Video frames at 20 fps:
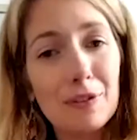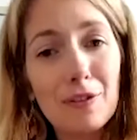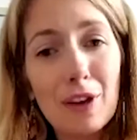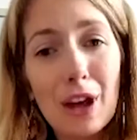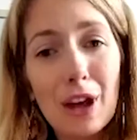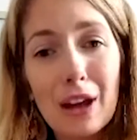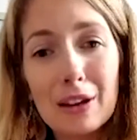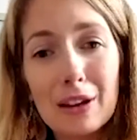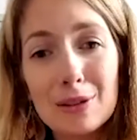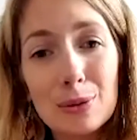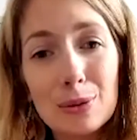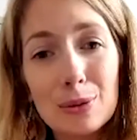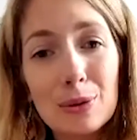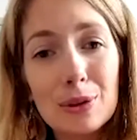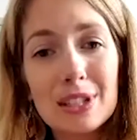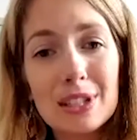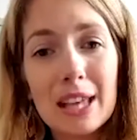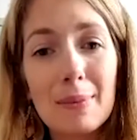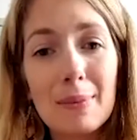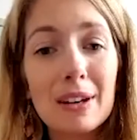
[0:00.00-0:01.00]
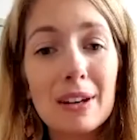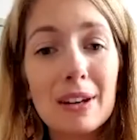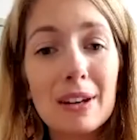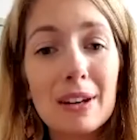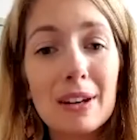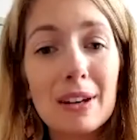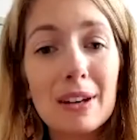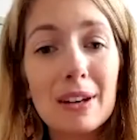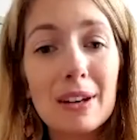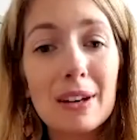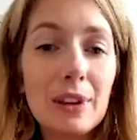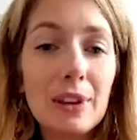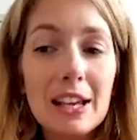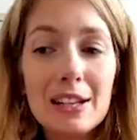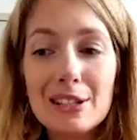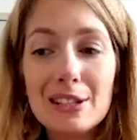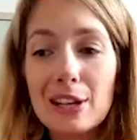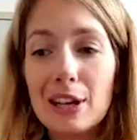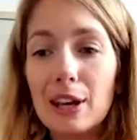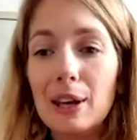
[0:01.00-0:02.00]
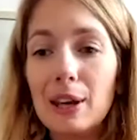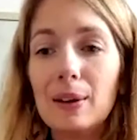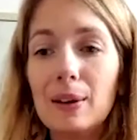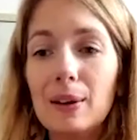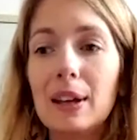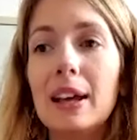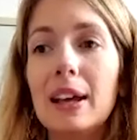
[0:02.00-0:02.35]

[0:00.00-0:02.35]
phone and talk to them and understand what they do.